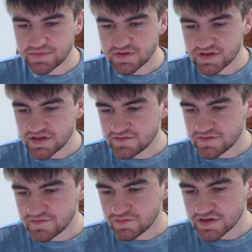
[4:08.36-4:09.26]

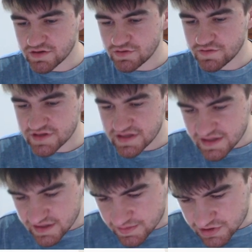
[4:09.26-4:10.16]
believe if we go over
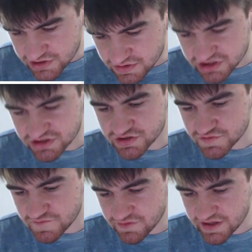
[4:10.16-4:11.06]
here and we switch it to
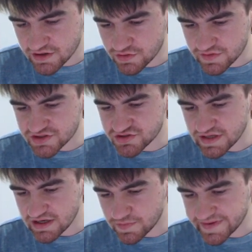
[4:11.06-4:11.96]
Freo, this
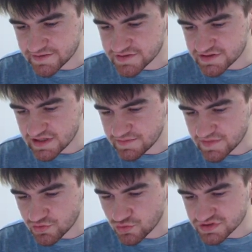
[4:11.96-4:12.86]
should help out um,
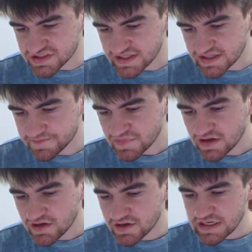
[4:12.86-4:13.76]
the course here.
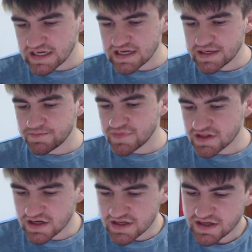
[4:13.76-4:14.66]
Uh,
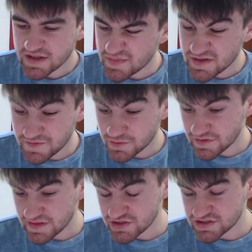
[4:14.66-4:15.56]
Miller, another
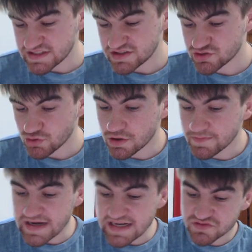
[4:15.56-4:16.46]
midfielder. Then you see
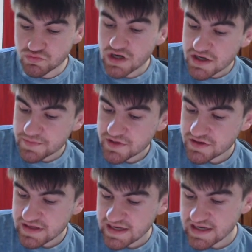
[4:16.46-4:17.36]
Strom as a
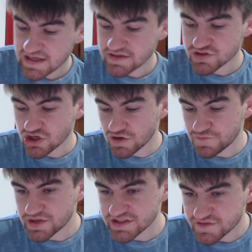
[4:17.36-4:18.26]
ruckman and
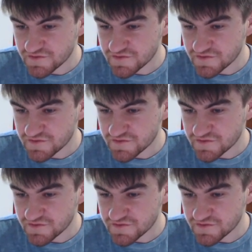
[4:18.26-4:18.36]
Kaufman as a